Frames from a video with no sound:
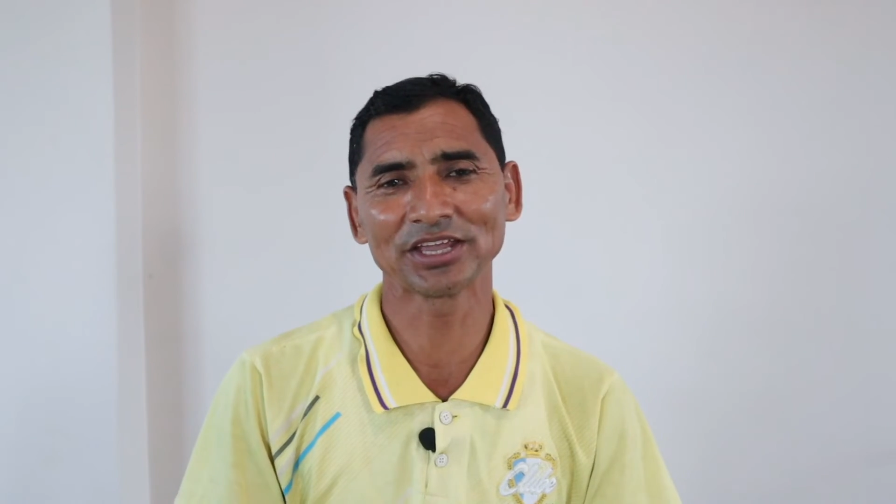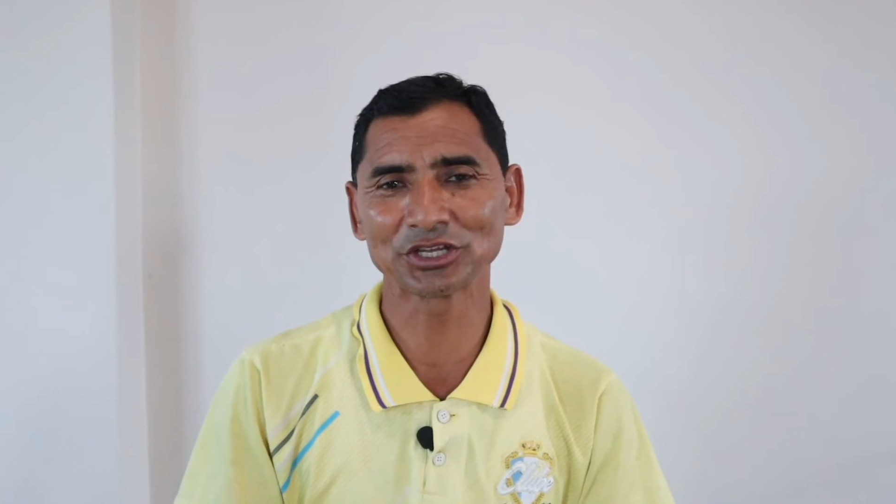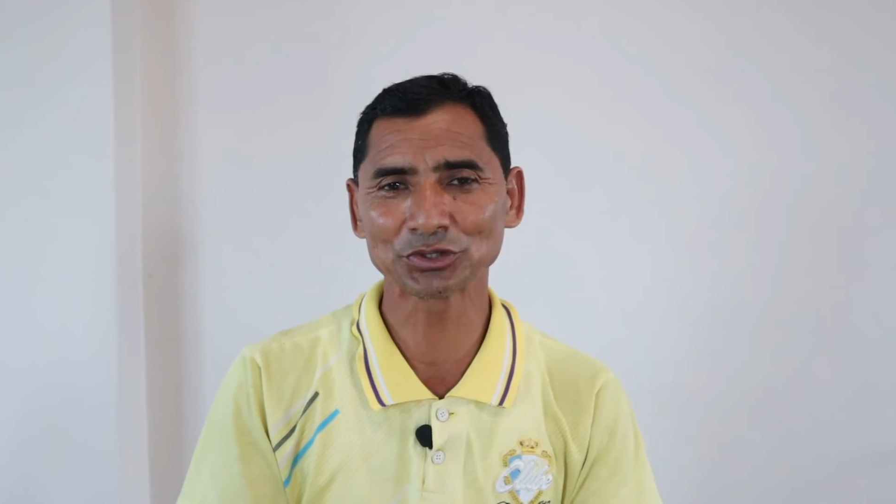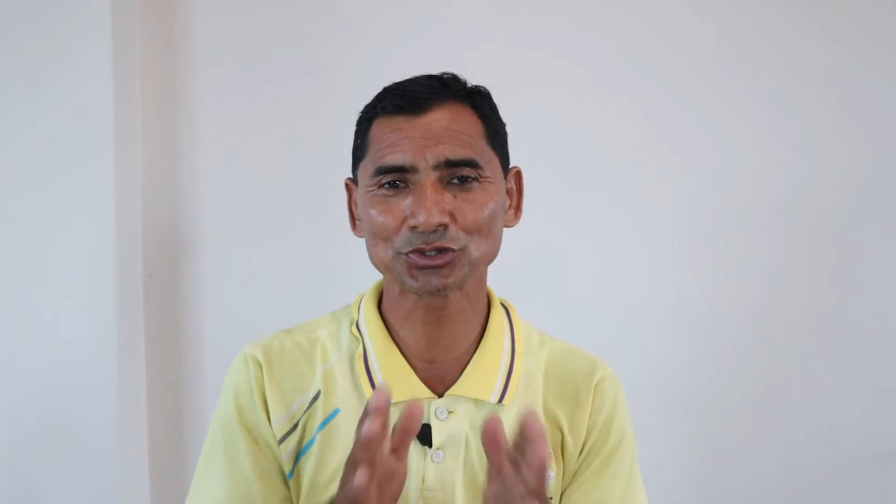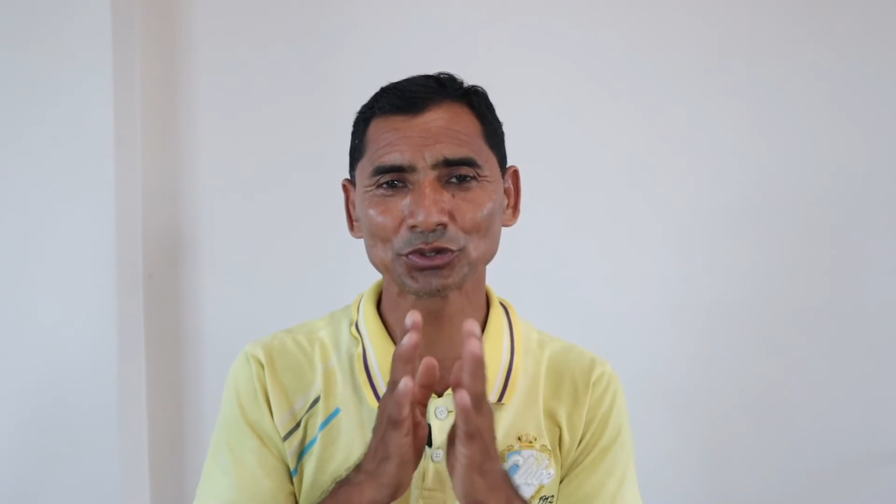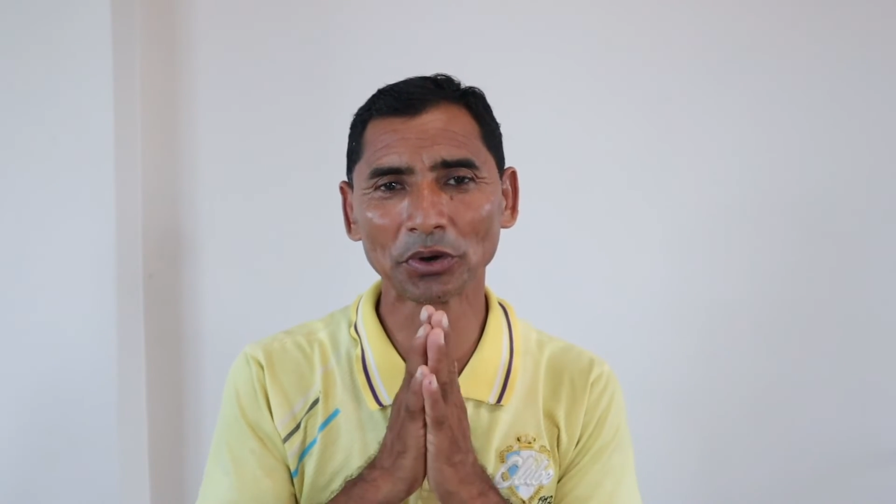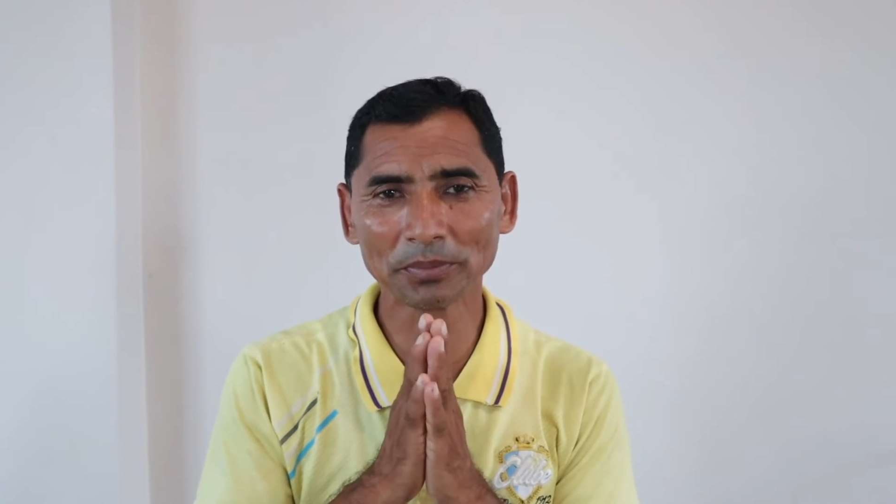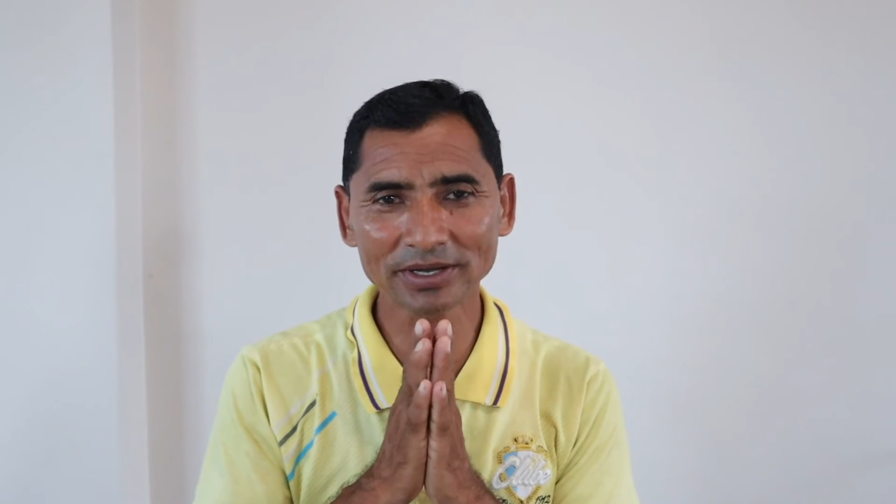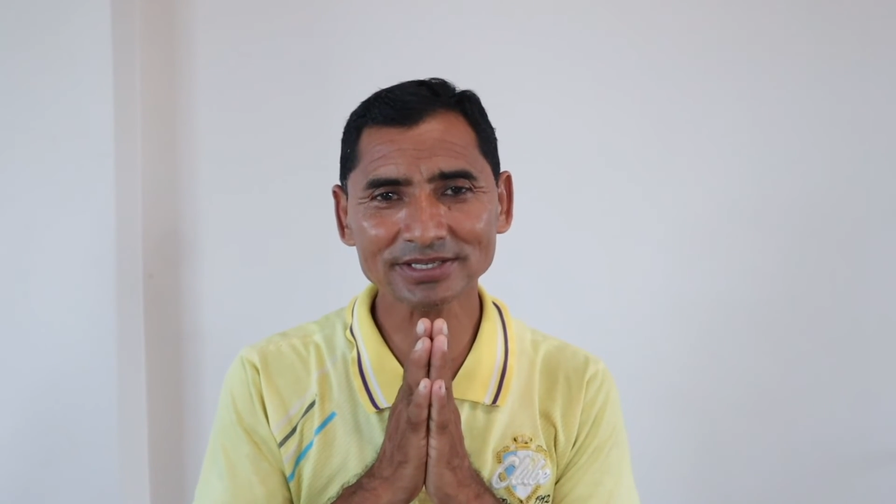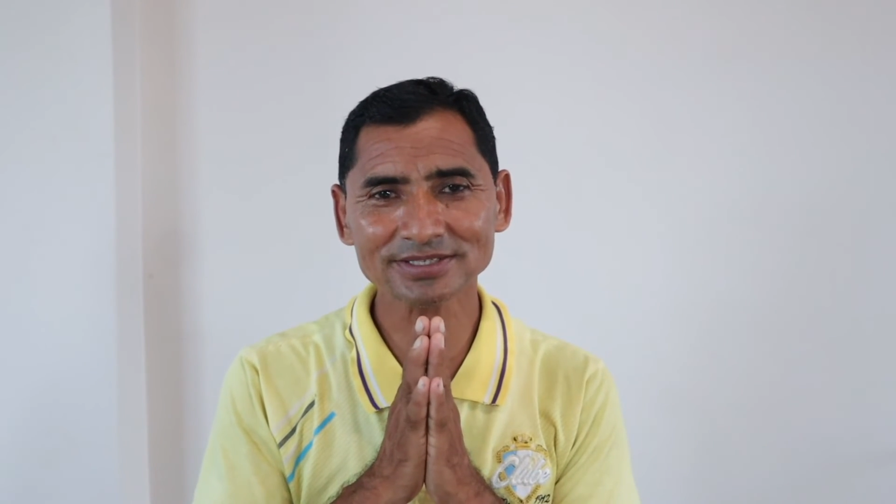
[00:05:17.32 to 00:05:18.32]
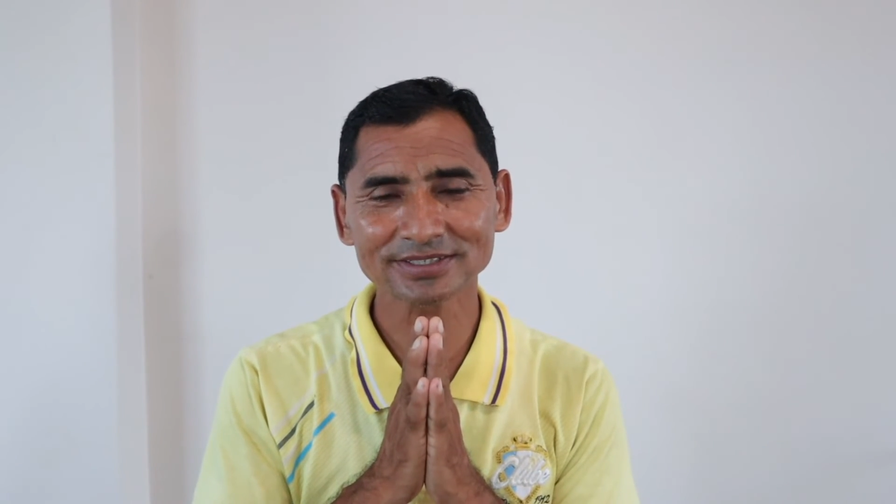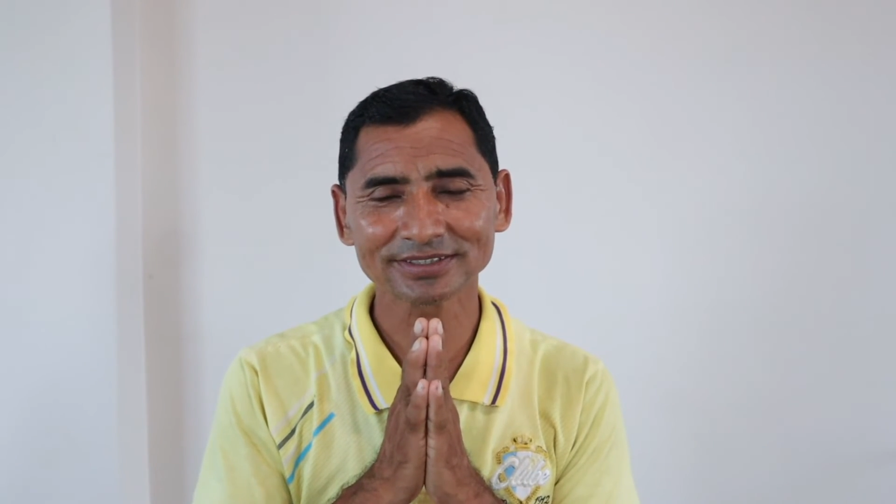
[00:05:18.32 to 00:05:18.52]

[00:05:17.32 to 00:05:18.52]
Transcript: Thank you so much